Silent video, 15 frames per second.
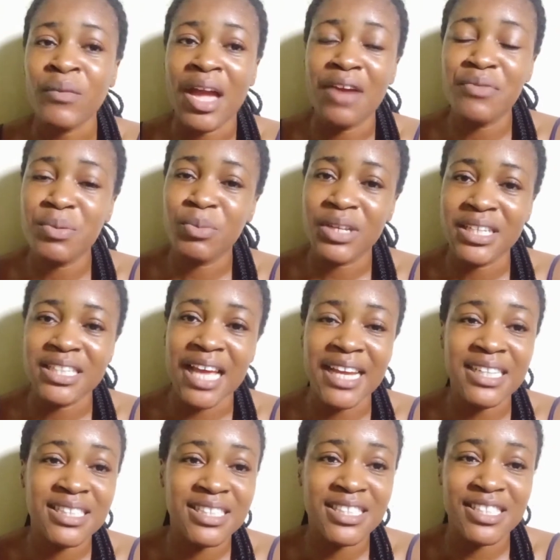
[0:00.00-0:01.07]
Every morning they're
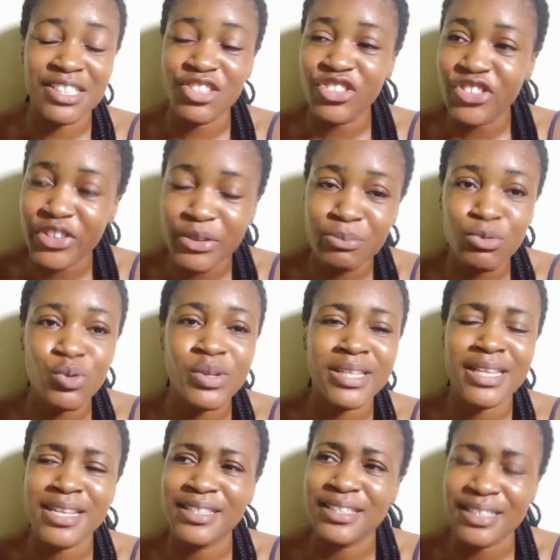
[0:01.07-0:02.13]
hitting the gym,
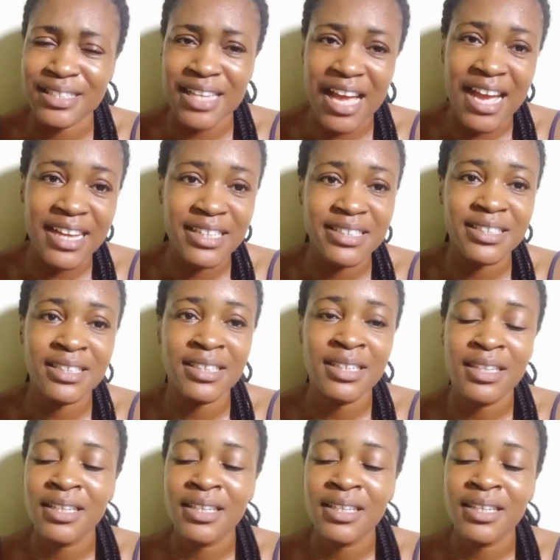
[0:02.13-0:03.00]
doing exercise.